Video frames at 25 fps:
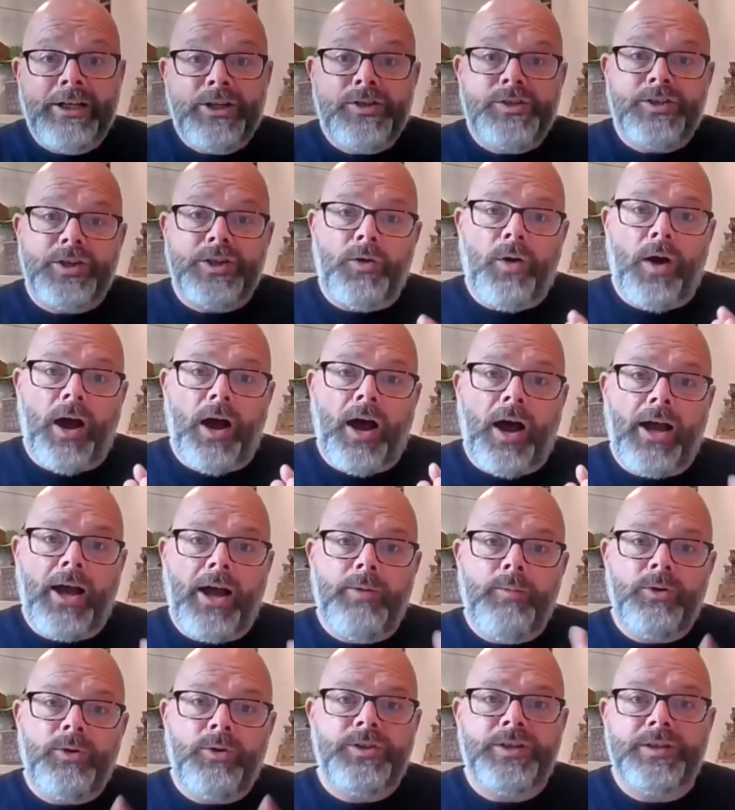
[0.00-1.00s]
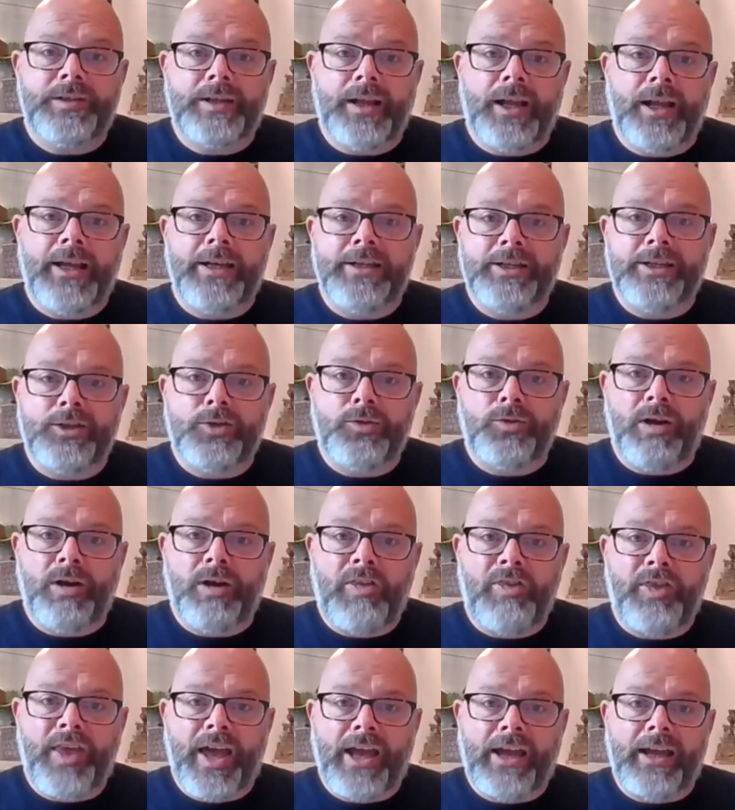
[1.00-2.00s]
So I would just like to sort
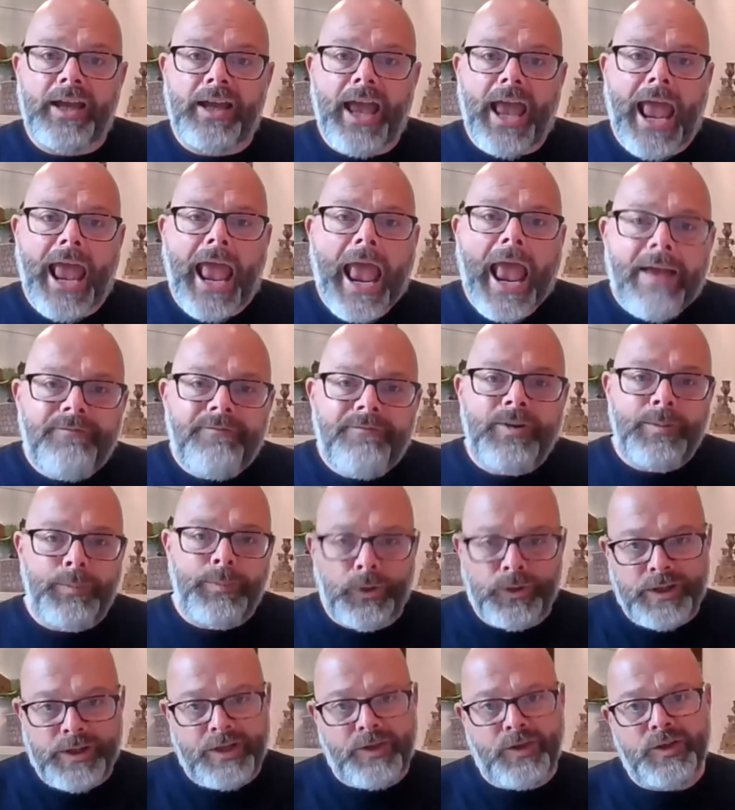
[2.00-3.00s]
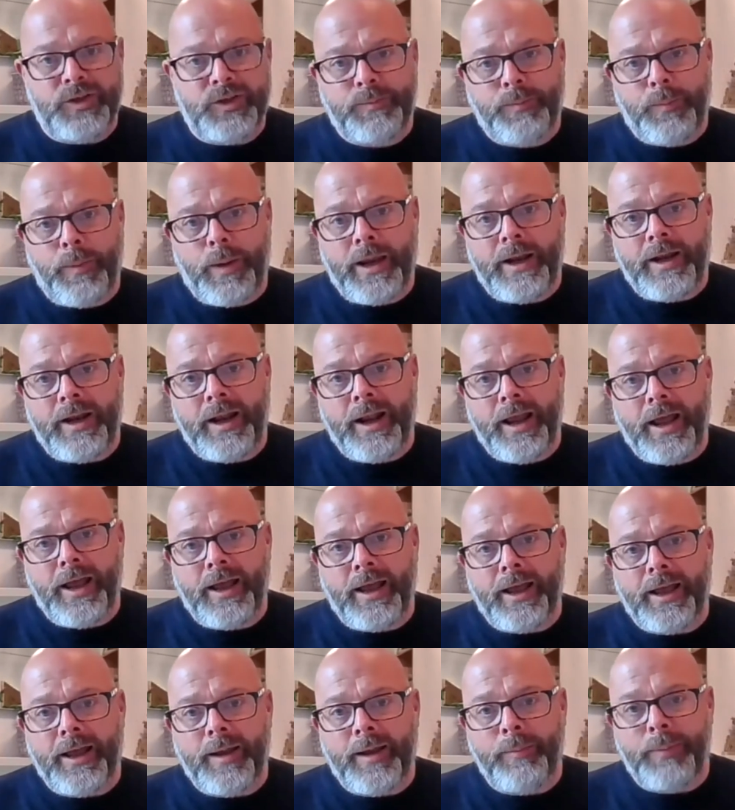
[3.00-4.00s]
of like thank everybody that's been
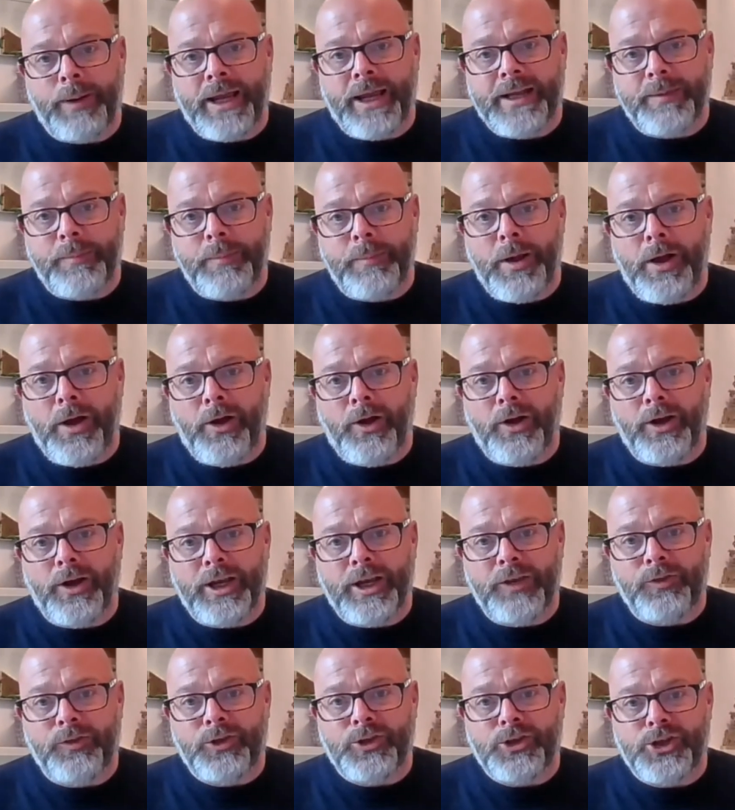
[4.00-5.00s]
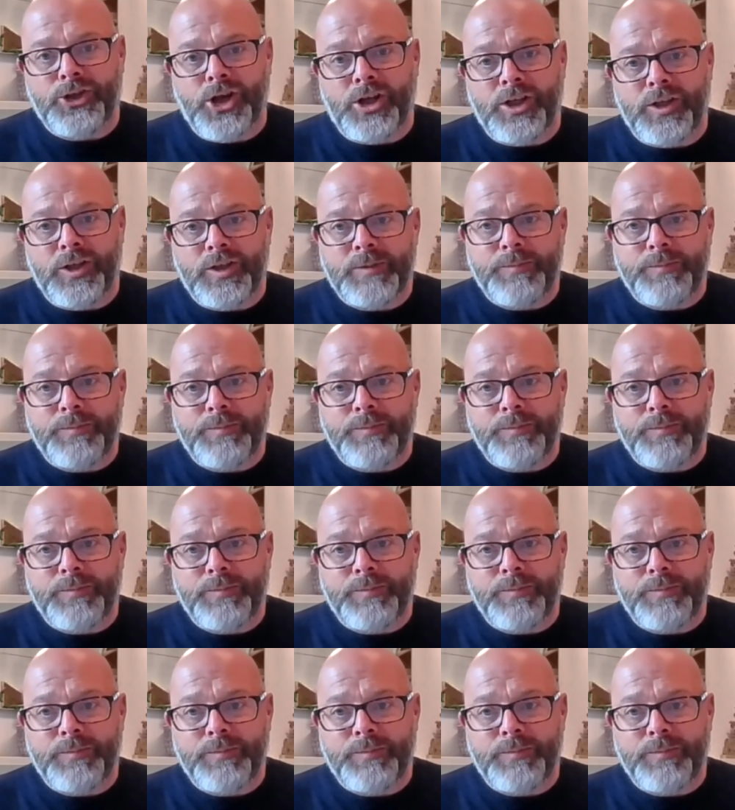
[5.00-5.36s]
played a part in the journey.